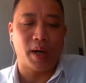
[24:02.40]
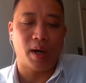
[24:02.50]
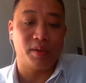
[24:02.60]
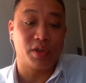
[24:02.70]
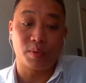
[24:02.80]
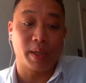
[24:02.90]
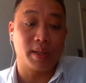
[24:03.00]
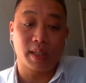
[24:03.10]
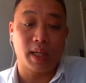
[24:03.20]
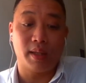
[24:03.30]
I just want to
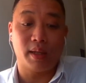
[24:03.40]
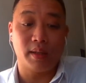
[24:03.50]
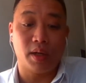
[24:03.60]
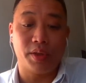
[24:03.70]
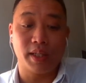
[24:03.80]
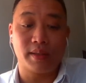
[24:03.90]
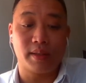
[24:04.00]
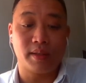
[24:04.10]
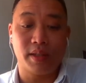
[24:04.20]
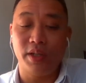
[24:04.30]
say that you know there's
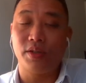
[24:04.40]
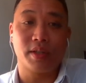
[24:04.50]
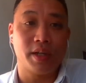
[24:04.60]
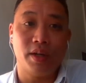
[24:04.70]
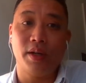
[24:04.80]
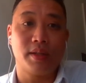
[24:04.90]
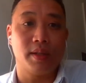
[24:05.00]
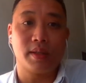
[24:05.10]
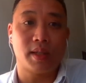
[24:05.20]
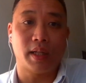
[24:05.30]
there's teachers and
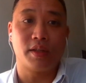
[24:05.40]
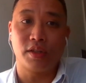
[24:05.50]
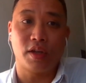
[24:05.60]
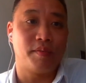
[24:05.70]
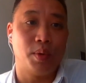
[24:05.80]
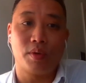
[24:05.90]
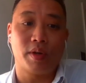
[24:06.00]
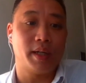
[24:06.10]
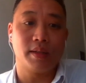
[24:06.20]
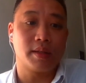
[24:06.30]
nurses that deserve more
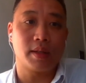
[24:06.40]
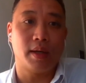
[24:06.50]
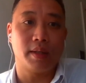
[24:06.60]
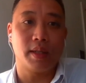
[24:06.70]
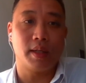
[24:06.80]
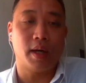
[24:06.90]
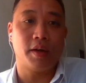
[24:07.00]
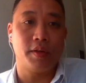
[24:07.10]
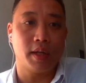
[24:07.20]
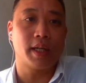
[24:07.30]
credit in society. I
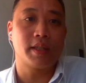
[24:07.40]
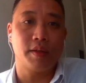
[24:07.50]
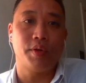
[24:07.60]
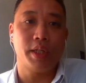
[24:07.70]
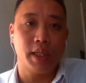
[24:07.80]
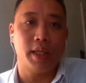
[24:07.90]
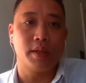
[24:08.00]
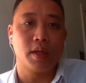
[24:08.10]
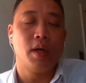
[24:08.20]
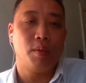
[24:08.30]
think as civil
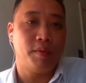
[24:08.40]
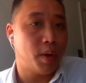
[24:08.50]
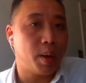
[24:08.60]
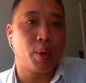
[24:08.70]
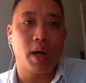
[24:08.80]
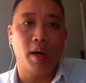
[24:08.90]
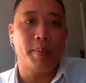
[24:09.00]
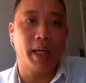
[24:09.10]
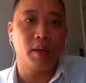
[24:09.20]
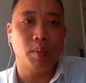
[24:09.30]
engineers, we we are
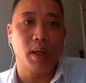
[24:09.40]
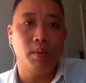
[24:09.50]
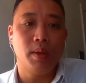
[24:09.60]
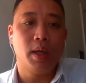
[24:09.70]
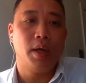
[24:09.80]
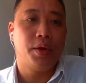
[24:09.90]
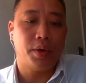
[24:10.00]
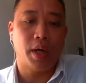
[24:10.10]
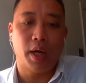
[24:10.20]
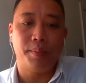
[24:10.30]
paid well,
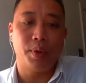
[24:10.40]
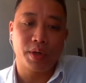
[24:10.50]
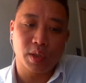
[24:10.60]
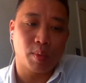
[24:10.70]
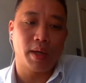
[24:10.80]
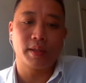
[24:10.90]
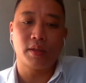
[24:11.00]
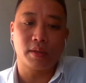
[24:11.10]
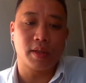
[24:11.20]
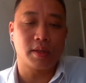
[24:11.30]
um, mm-hmm. not as well as
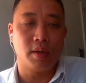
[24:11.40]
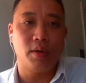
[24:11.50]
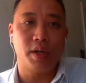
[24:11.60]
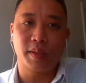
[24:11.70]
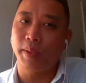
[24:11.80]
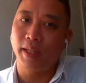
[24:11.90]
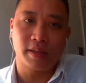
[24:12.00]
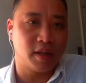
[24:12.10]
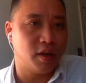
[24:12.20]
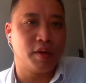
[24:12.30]
doctors and lawyers, but
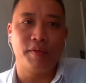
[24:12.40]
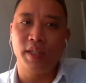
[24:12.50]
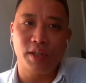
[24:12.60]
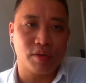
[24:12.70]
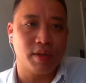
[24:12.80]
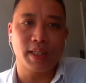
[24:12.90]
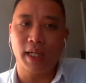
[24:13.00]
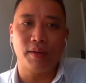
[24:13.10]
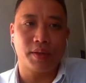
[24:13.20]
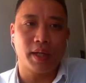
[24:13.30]
there's a lot of industries
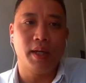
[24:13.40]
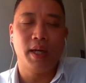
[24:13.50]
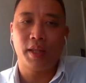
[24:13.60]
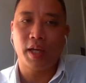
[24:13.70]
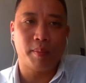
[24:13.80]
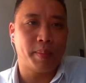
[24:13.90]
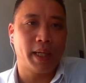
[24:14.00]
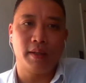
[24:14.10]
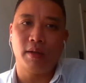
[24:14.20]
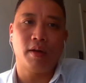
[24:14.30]
out there that are
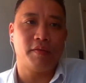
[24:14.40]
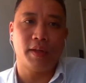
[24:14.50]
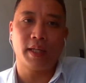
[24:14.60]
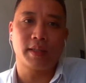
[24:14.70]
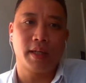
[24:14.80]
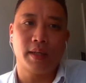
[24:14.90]
paid a lot less than